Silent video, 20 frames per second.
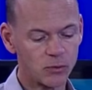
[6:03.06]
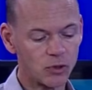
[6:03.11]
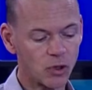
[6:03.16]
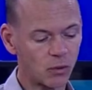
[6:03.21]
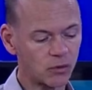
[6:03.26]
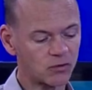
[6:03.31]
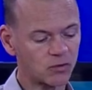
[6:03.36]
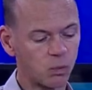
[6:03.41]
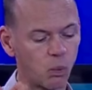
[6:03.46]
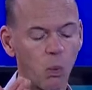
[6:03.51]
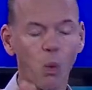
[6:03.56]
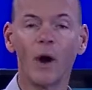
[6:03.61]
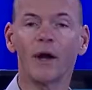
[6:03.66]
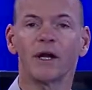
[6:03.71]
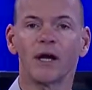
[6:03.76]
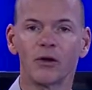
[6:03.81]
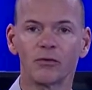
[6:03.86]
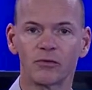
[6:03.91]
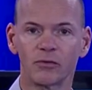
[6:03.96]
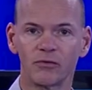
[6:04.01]
notice
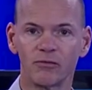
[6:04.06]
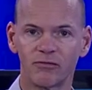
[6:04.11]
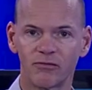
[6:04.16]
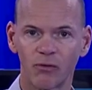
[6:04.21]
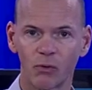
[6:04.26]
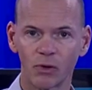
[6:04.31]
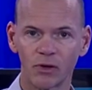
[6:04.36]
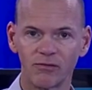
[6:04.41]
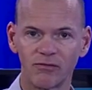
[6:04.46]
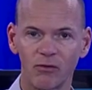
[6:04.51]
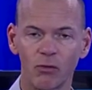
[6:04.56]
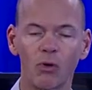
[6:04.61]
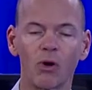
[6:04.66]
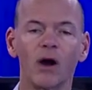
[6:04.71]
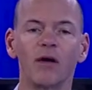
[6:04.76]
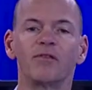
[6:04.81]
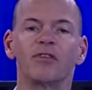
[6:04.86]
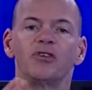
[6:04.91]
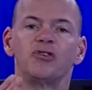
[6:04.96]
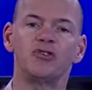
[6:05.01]
144
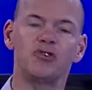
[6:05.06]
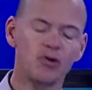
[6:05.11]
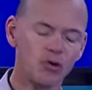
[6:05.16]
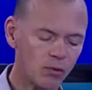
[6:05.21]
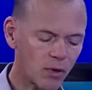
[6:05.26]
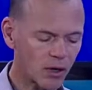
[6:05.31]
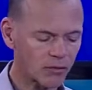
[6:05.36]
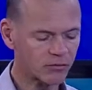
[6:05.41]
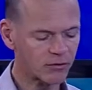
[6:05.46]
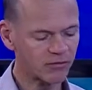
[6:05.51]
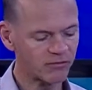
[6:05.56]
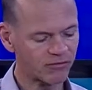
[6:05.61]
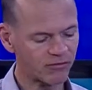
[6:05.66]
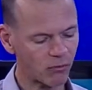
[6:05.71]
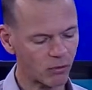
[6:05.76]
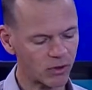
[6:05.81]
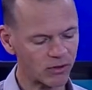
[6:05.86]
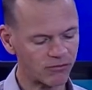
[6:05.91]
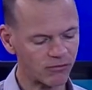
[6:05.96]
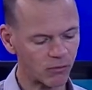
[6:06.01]
of the
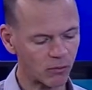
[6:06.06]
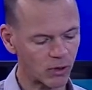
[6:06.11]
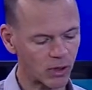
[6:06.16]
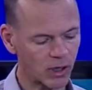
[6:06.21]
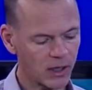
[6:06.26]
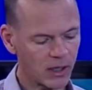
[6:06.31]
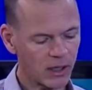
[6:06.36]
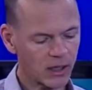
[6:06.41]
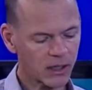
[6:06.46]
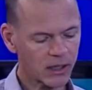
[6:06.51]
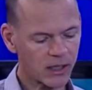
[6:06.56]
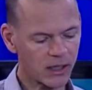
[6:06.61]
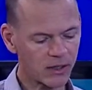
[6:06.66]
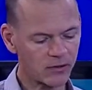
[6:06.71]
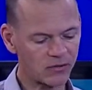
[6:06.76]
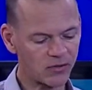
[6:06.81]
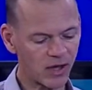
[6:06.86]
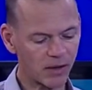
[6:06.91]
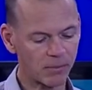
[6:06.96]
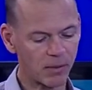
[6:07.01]
244
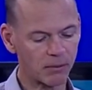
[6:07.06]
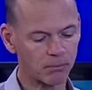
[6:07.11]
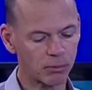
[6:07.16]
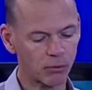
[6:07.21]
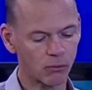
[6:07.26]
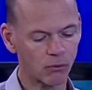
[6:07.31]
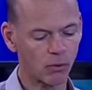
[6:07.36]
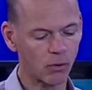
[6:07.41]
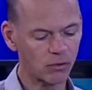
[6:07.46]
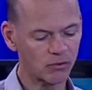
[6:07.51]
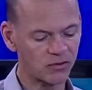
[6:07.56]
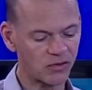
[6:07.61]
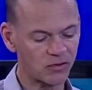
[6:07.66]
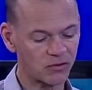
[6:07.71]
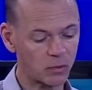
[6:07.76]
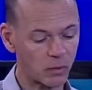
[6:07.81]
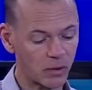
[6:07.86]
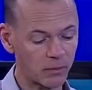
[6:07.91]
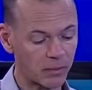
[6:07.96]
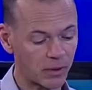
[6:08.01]
kids have been paroled since
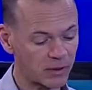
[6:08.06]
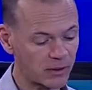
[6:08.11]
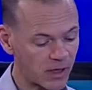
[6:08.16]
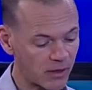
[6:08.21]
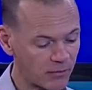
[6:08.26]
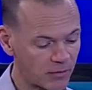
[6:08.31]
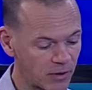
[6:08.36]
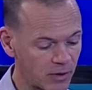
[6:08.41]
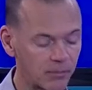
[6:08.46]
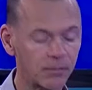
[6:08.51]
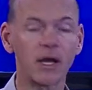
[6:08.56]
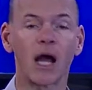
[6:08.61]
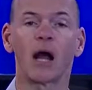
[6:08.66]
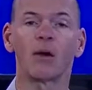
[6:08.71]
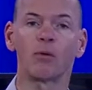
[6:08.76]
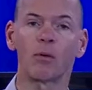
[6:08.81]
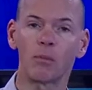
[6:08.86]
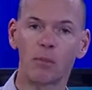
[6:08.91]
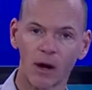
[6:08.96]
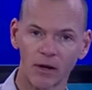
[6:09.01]
we have been giving them
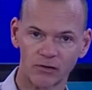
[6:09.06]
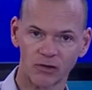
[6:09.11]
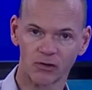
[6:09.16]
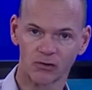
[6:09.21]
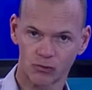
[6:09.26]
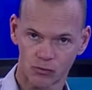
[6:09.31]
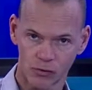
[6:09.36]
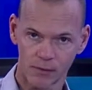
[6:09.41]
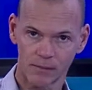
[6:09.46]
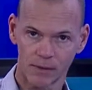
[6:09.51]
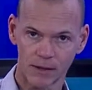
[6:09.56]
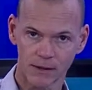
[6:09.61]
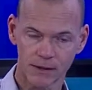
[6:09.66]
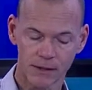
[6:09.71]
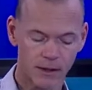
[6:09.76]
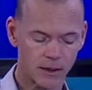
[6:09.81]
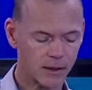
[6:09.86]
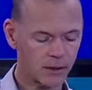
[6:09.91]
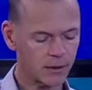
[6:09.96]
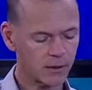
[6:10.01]
chiropractic treatment.
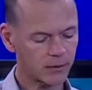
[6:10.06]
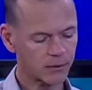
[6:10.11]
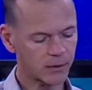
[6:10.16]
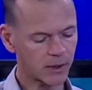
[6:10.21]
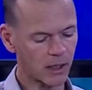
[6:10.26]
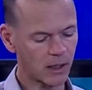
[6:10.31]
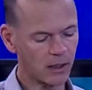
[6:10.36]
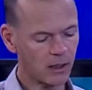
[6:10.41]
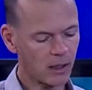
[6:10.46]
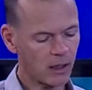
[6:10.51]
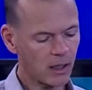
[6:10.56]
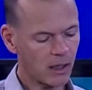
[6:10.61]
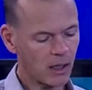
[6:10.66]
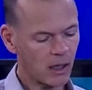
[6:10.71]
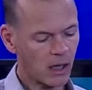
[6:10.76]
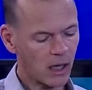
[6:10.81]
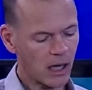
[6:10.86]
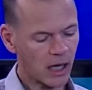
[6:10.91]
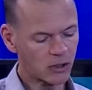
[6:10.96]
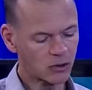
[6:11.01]
Okay?
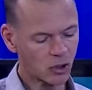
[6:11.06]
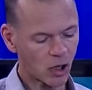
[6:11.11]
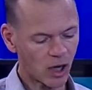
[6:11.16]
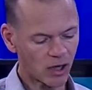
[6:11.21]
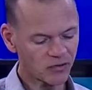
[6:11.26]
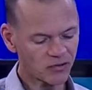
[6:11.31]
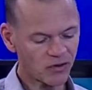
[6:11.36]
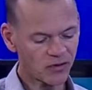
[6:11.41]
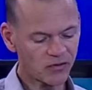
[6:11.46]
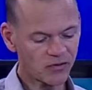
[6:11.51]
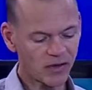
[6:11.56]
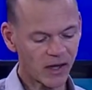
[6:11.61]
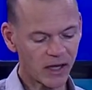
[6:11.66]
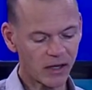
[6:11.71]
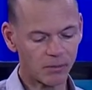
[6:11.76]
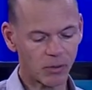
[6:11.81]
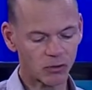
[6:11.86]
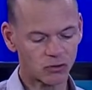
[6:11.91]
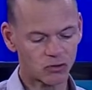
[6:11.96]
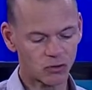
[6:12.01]
It costs the state
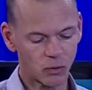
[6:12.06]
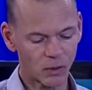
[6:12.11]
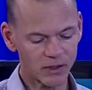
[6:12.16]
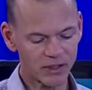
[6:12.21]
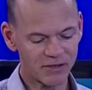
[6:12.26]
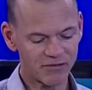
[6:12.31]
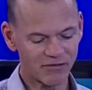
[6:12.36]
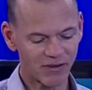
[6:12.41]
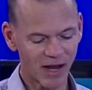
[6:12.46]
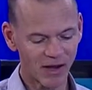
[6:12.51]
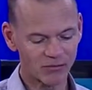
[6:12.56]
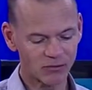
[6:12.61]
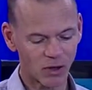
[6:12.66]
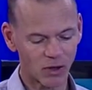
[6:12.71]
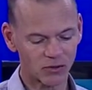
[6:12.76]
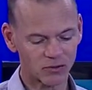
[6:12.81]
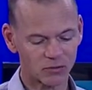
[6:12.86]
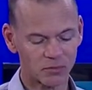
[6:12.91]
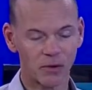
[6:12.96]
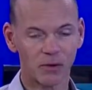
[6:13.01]
about
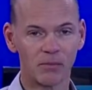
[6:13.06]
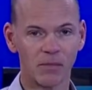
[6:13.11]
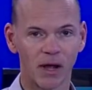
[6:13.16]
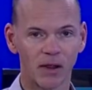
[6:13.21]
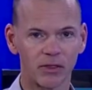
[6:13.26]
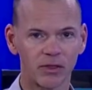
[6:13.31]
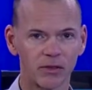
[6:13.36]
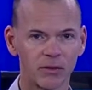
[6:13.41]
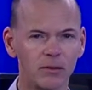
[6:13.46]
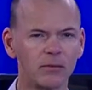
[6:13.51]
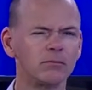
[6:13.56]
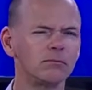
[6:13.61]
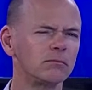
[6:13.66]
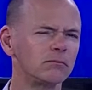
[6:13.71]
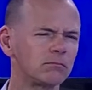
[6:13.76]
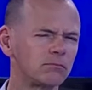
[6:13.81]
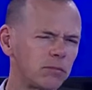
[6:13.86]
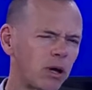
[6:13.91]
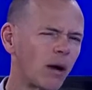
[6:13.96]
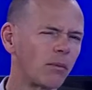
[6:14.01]
$25 per month,
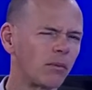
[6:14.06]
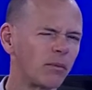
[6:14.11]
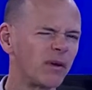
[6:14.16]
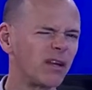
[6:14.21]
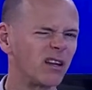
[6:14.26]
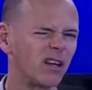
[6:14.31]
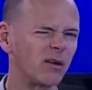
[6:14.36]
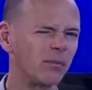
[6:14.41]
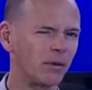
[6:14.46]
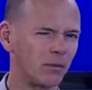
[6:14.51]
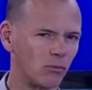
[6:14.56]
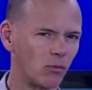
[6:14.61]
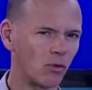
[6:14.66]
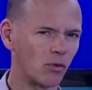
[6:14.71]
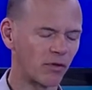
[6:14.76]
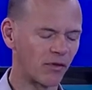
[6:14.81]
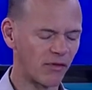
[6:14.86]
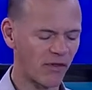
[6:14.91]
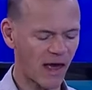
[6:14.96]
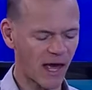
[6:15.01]
probably a little bit
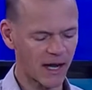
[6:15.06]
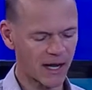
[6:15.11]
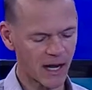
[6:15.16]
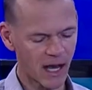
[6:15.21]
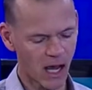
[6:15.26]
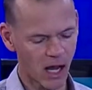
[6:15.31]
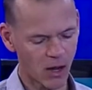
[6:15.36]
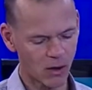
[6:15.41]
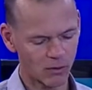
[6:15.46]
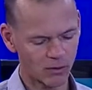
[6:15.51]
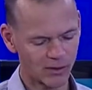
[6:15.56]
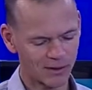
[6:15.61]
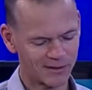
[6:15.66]
more than that now,